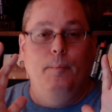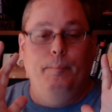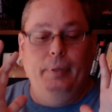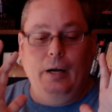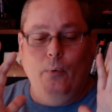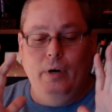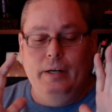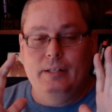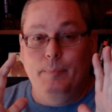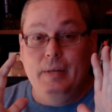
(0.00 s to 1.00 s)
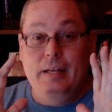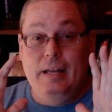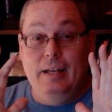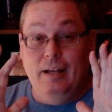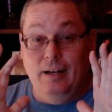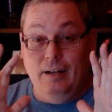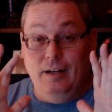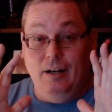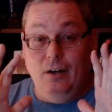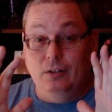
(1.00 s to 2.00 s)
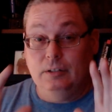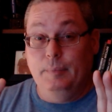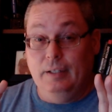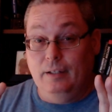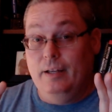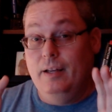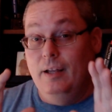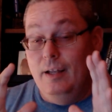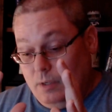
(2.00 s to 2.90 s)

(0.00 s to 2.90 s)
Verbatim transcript: but I wanted it to be ultimately